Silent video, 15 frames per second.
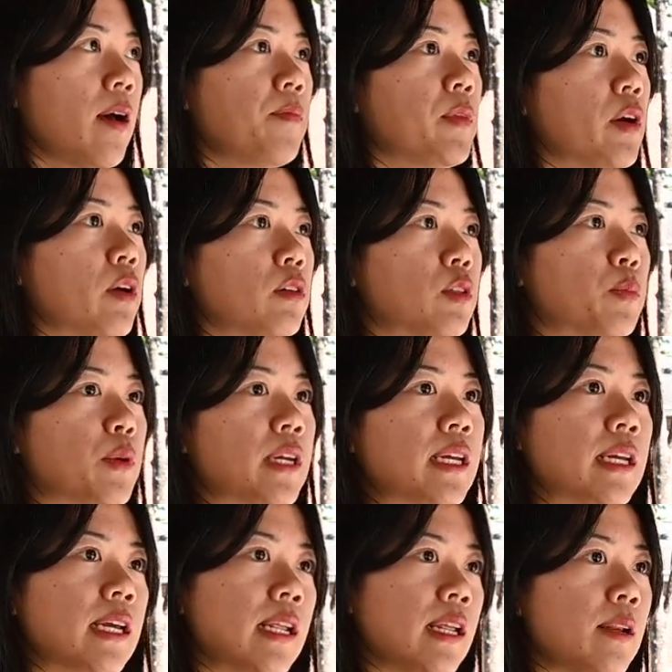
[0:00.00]
They're also bringing
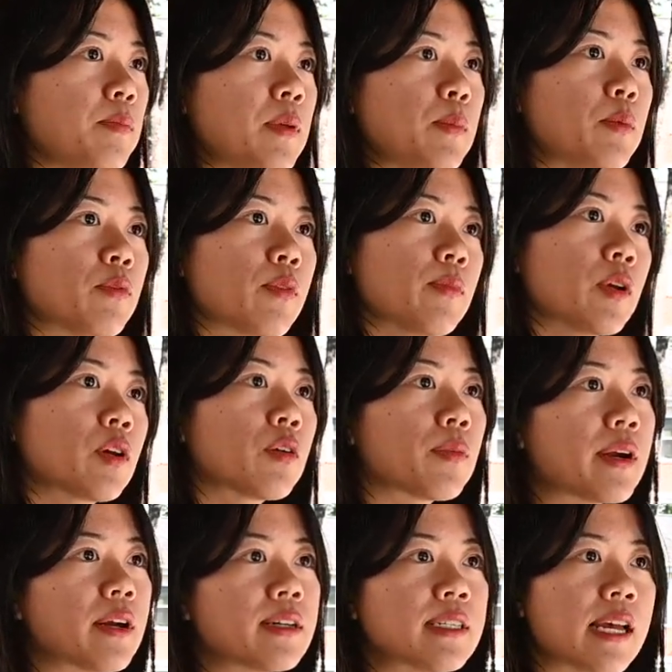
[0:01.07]
in people from the
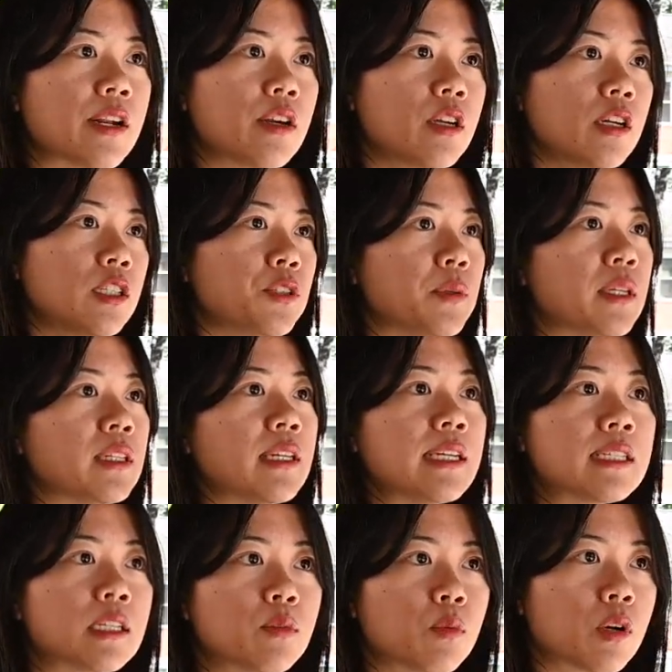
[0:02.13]
Career Center and doing
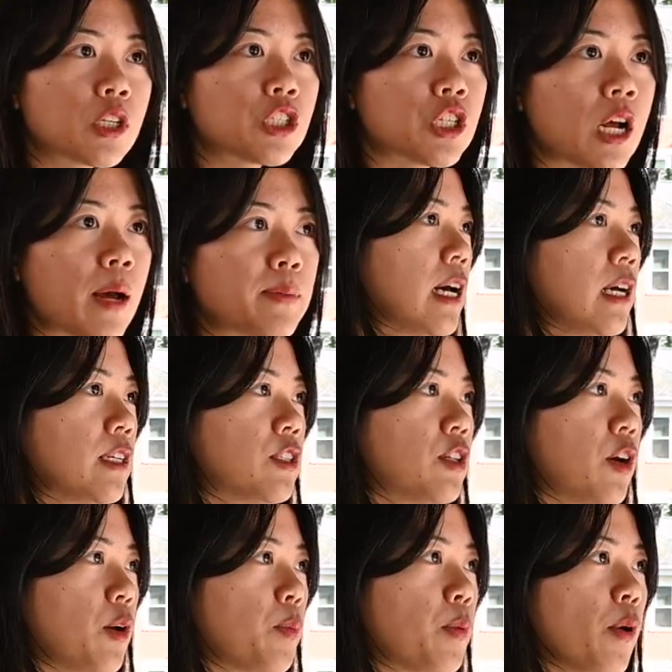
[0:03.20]
LinkedIn workshops.
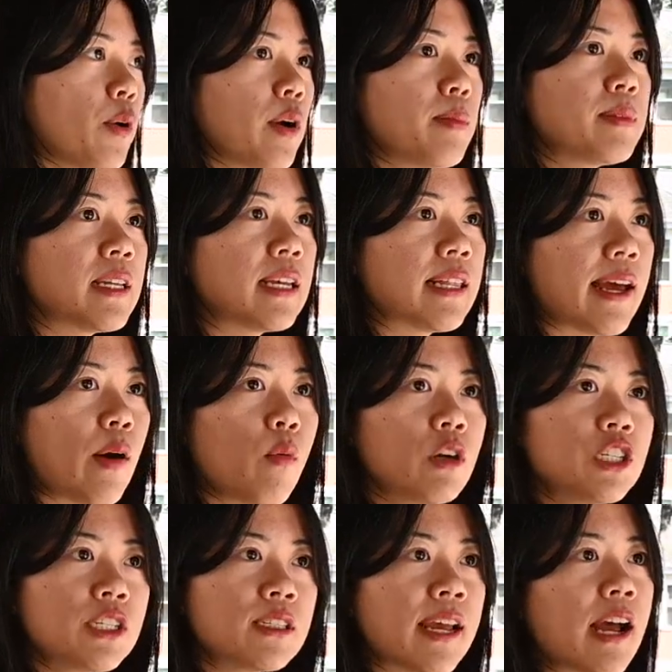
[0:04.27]
So programs like that, or
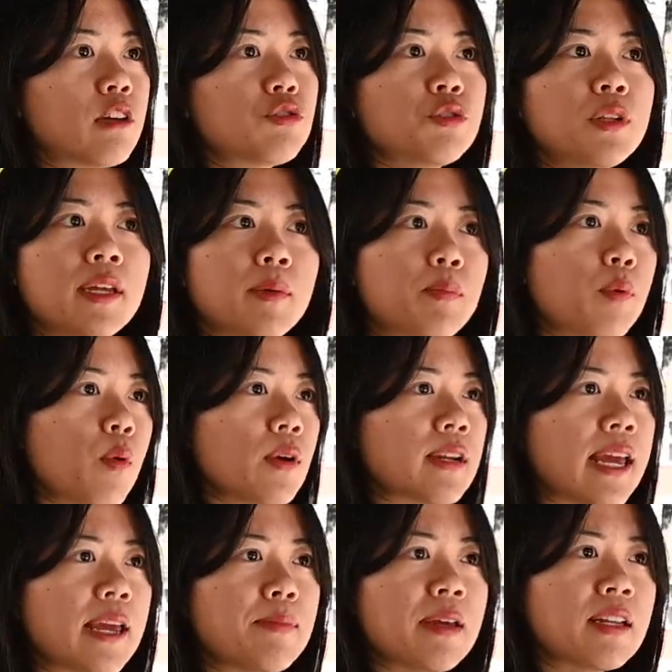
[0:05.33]
just casual like board
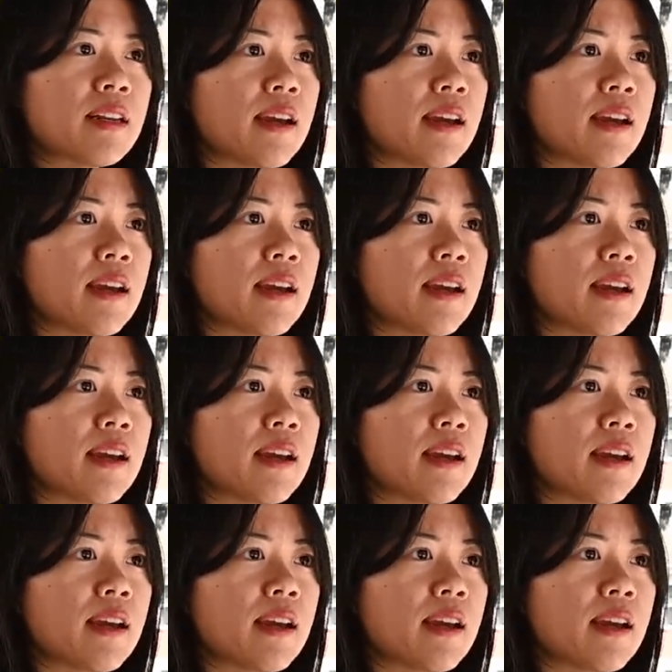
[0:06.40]
gaming